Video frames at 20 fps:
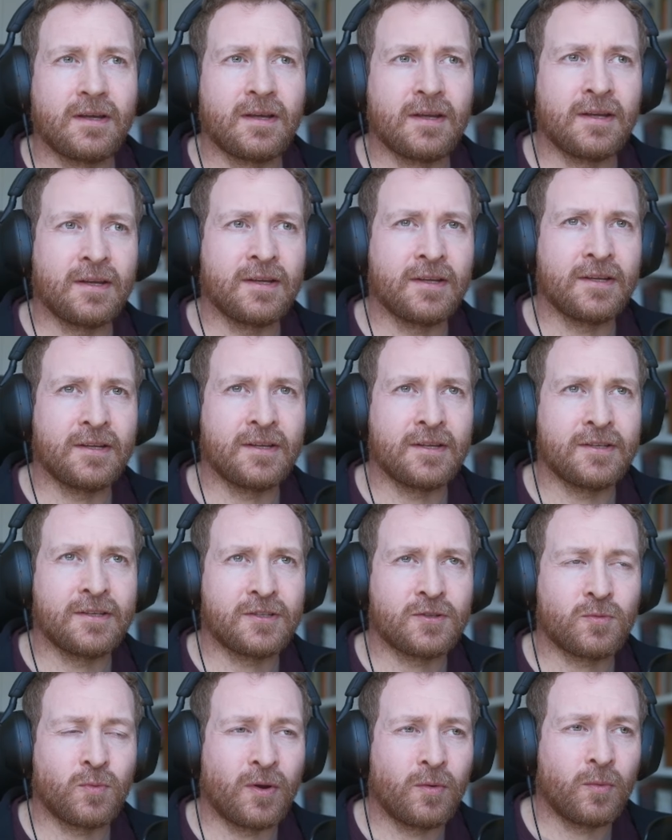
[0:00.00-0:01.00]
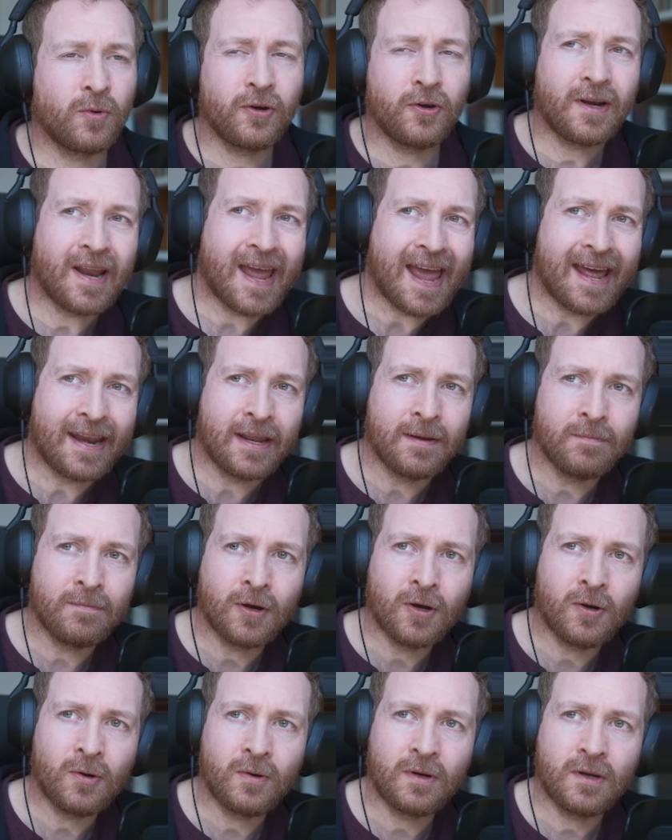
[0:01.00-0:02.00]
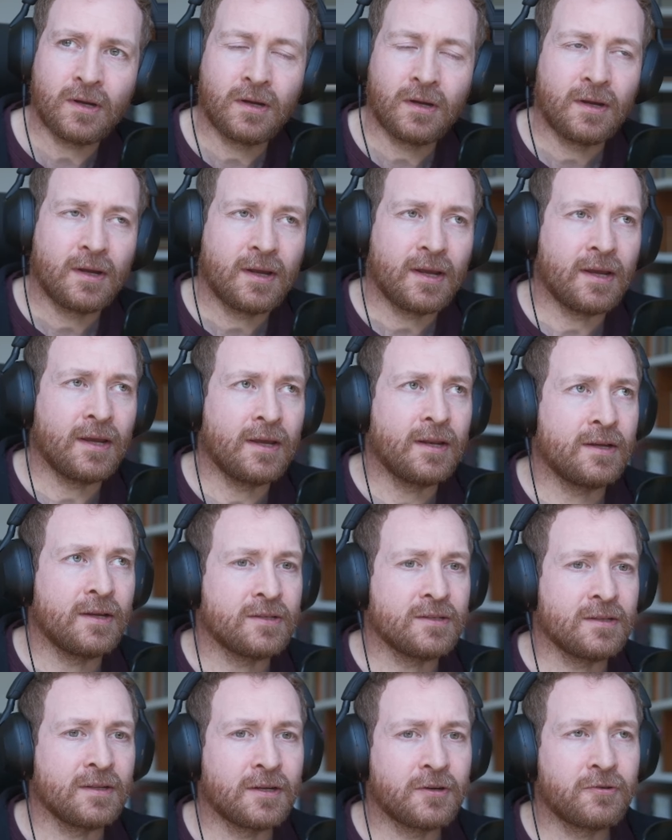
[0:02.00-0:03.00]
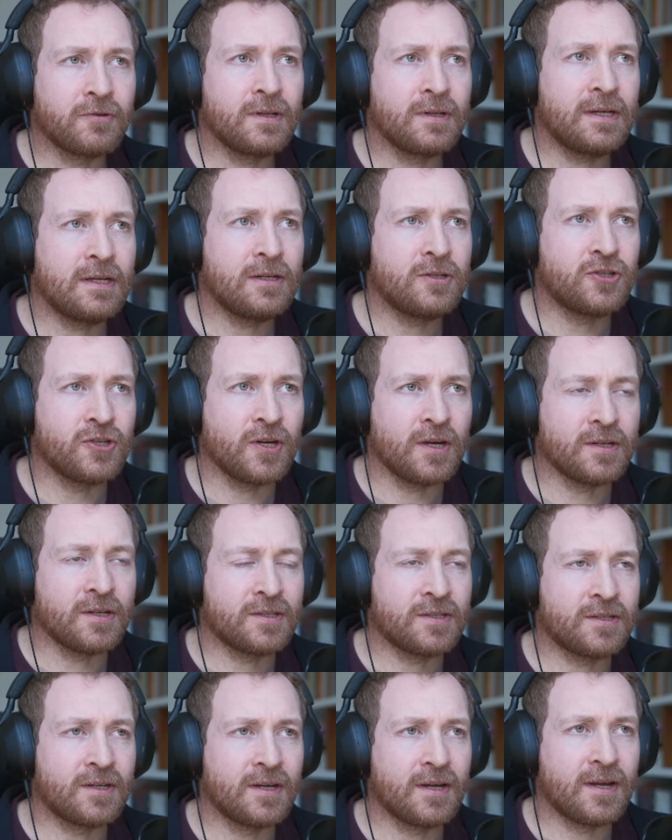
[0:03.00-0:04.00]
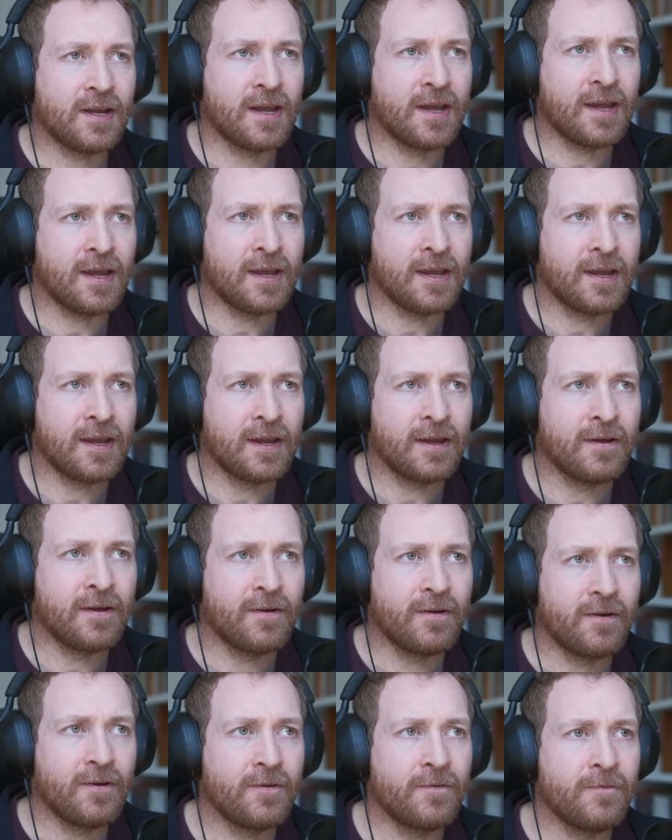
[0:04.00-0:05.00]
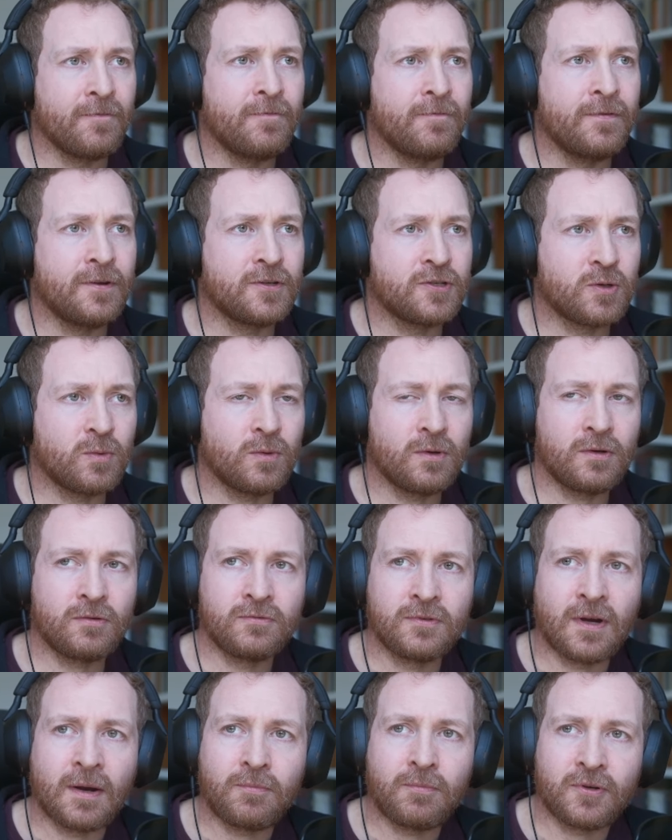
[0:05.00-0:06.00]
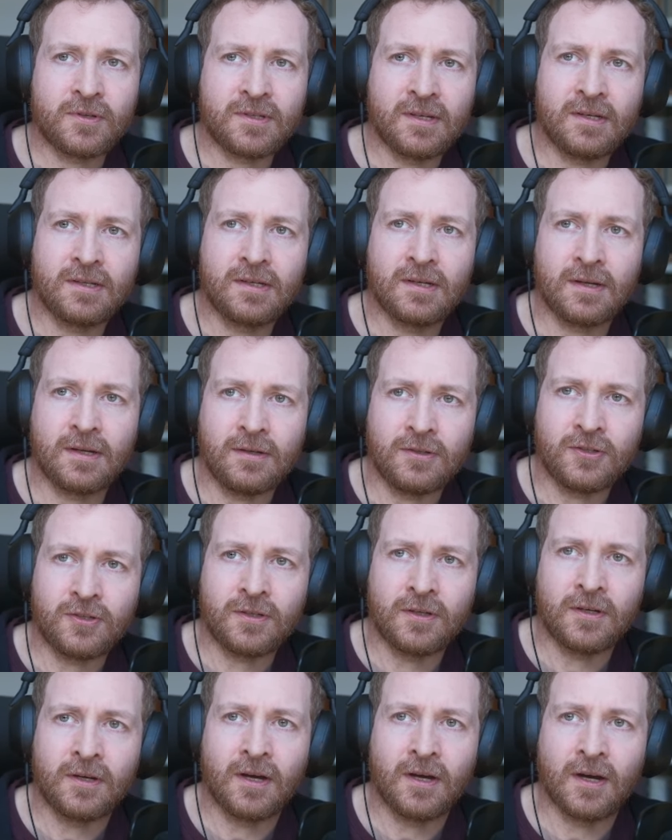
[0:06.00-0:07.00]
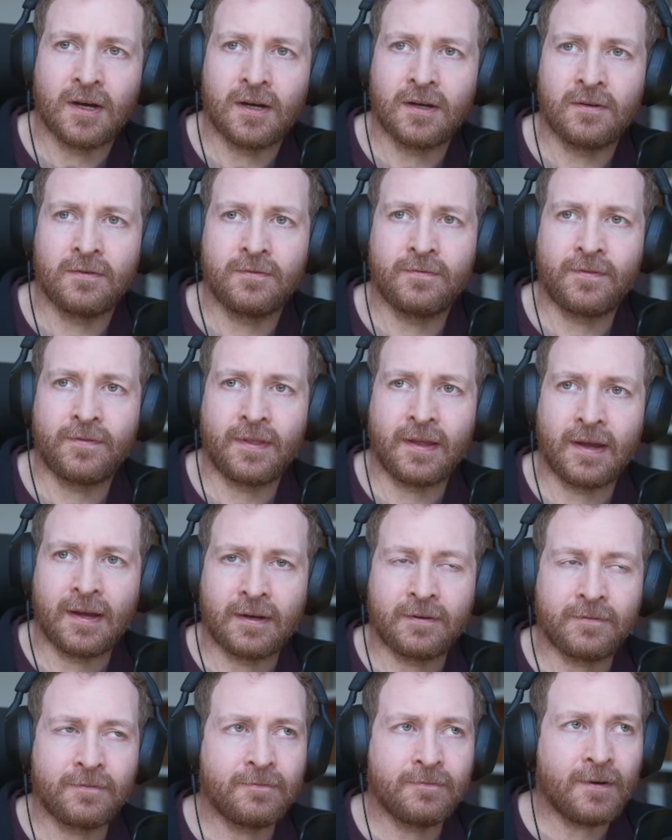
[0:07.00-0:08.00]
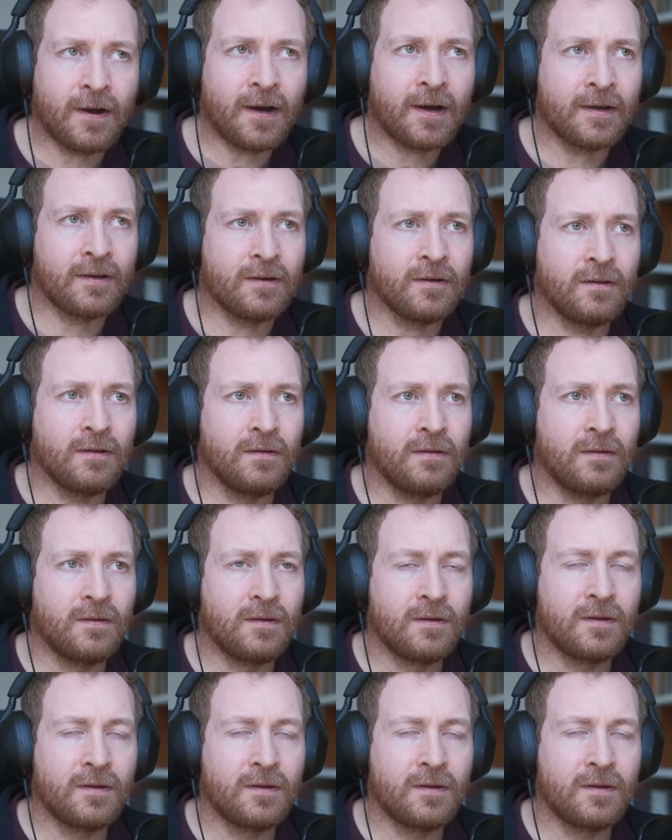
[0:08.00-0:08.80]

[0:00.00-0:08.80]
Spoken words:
is when we're in edit mode, it is literally just a visual representation of that file.